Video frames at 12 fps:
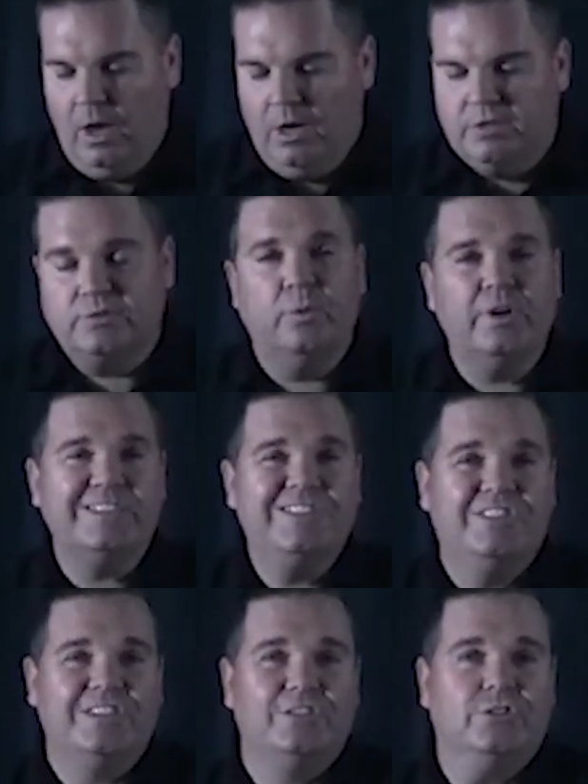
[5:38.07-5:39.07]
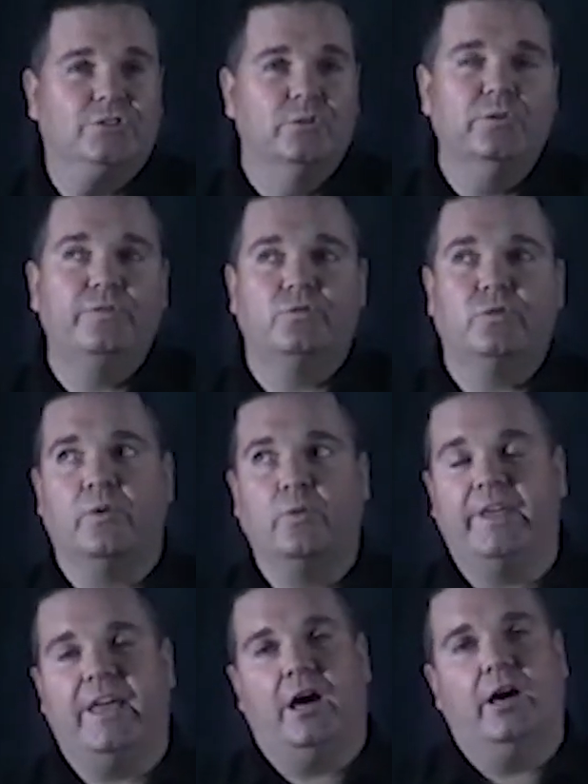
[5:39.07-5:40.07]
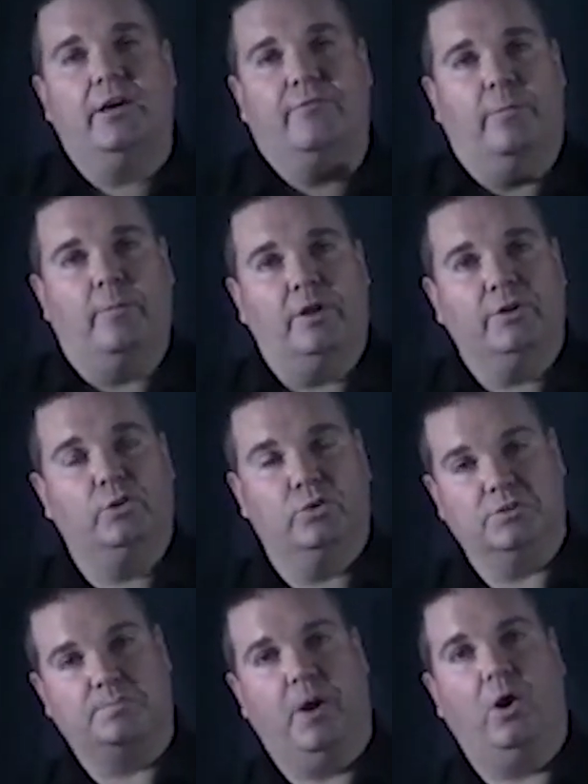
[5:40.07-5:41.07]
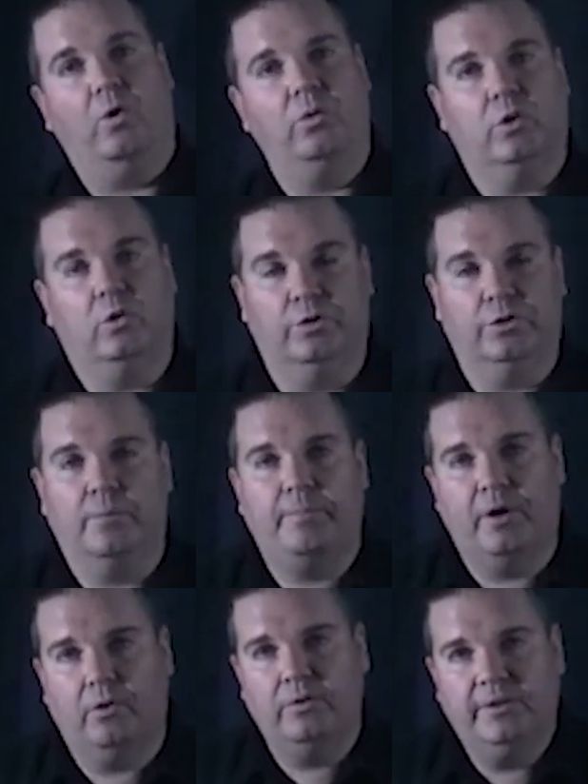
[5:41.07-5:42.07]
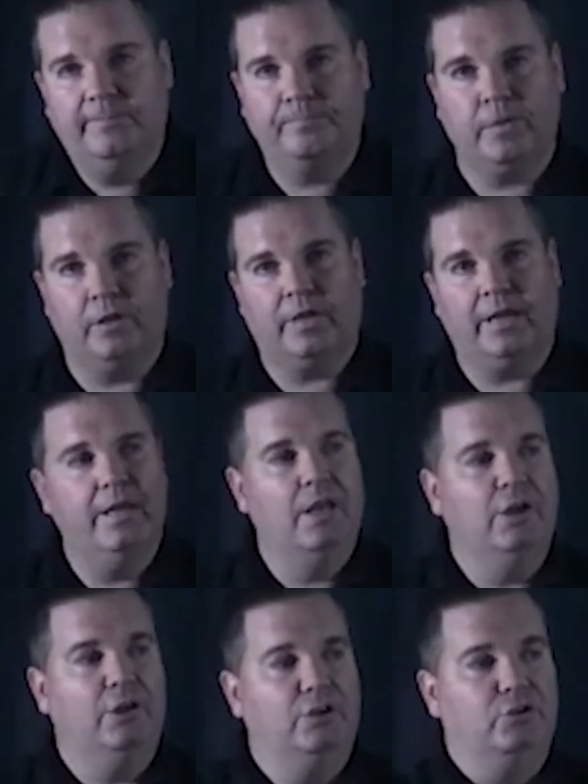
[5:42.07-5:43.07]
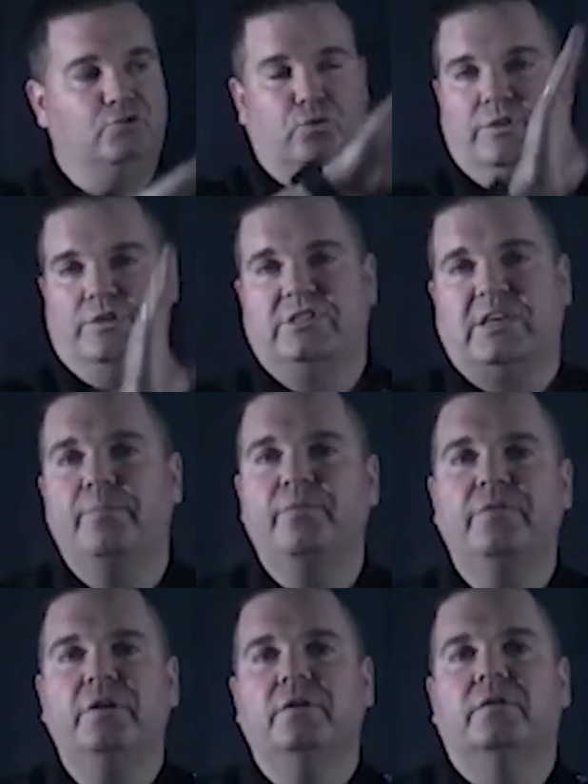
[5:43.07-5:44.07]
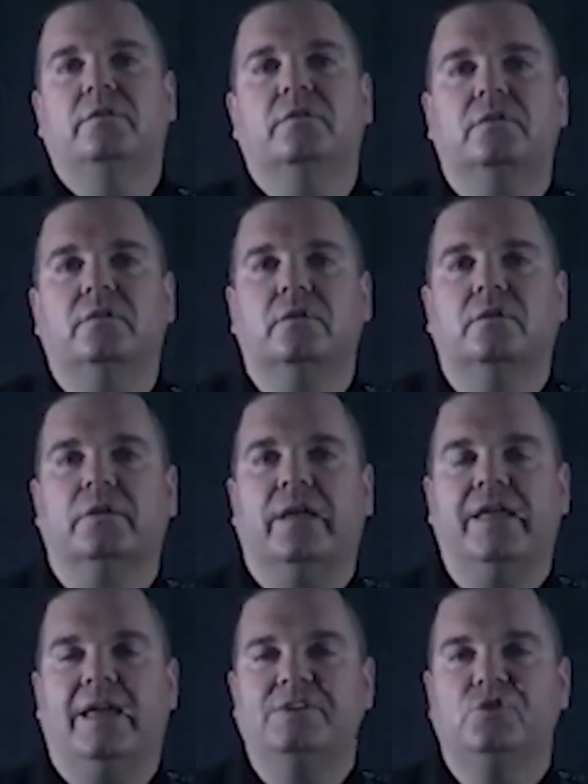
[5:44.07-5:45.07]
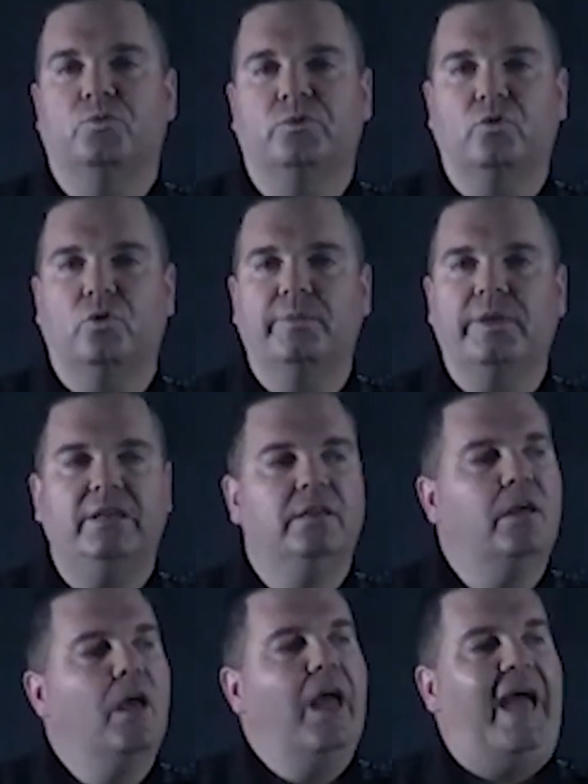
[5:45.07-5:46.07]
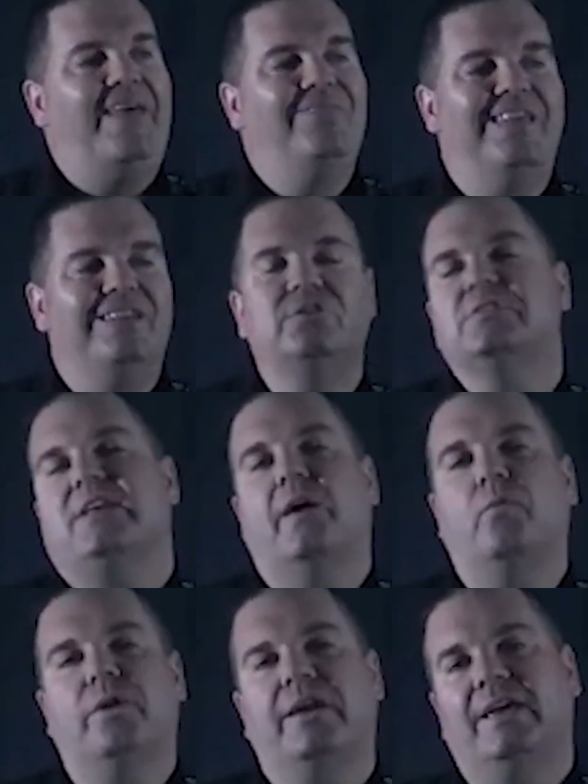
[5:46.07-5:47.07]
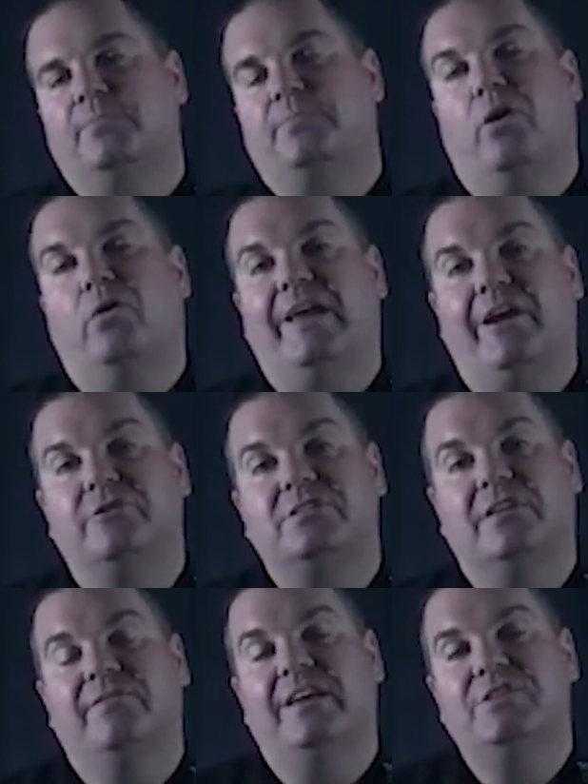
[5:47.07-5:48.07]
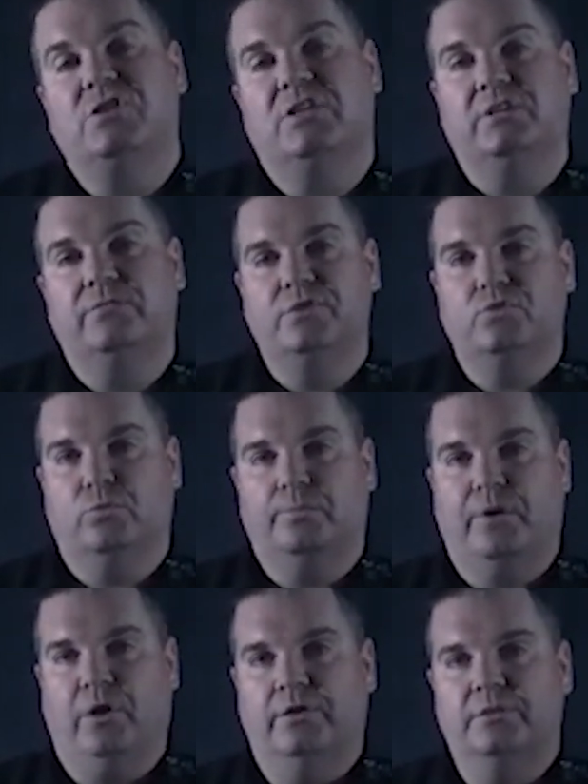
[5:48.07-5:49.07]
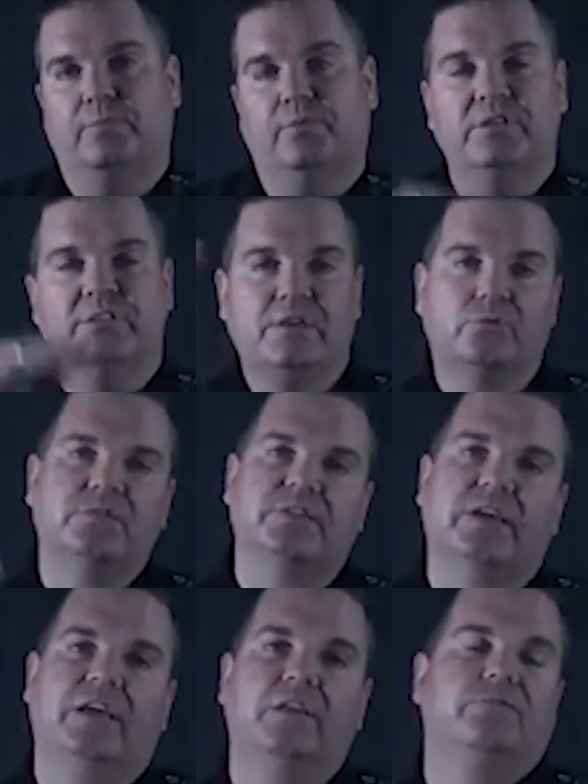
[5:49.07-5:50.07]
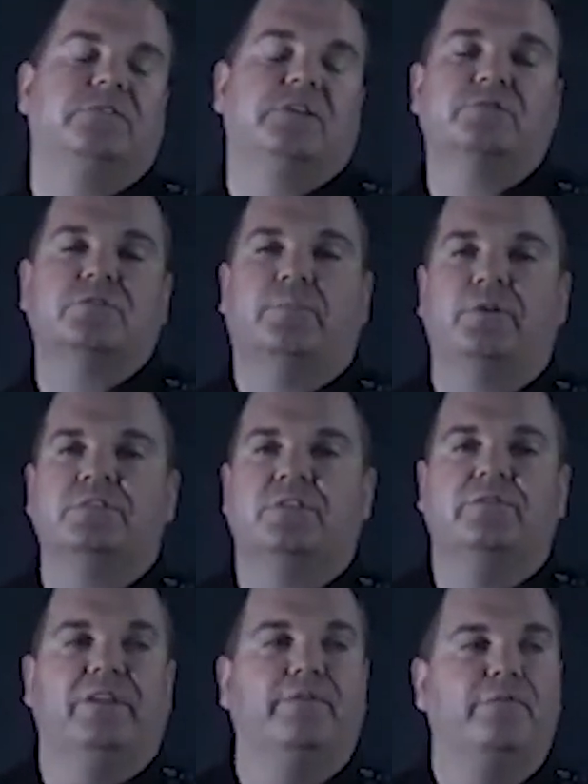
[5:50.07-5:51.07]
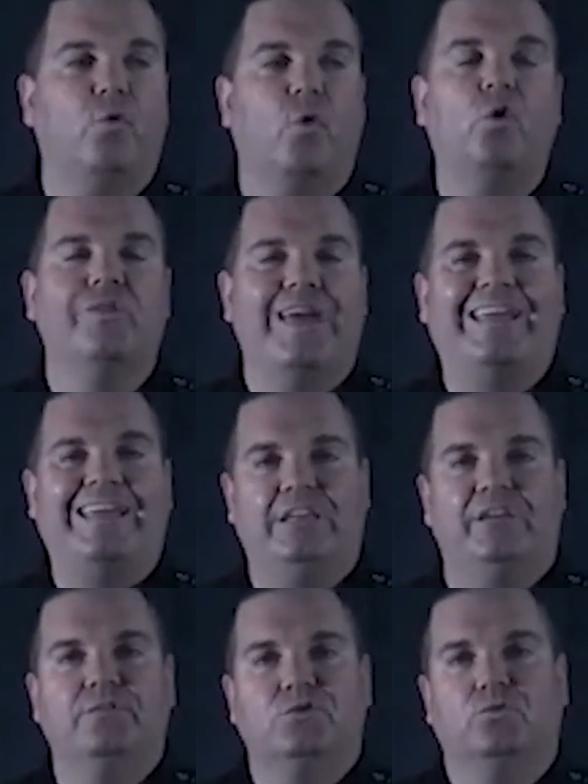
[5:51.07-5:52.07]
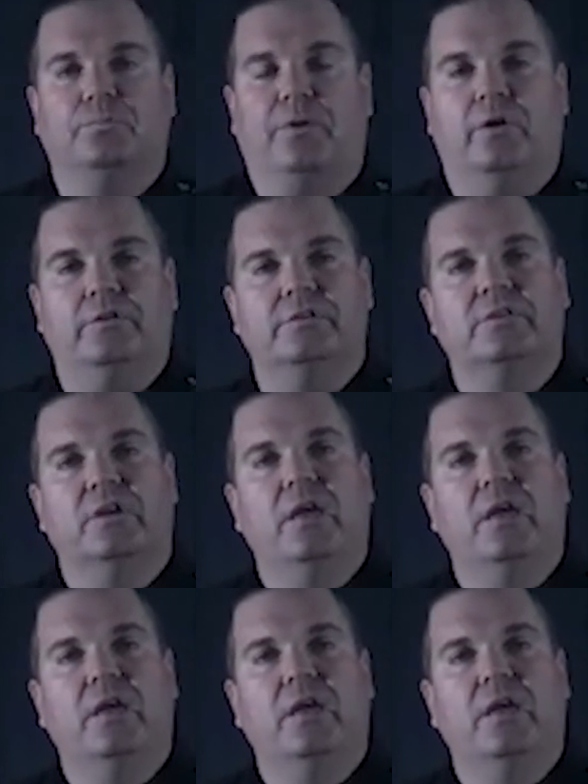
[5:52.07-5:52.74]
So what I suggest you do if you're trying to work out if a molecule is polar or not polar, okay? You draw the shape of it, okay, as you would normally, and then you start working out the polarity of each individual bond. Put your delta negative, your delta positive in for that individual bond.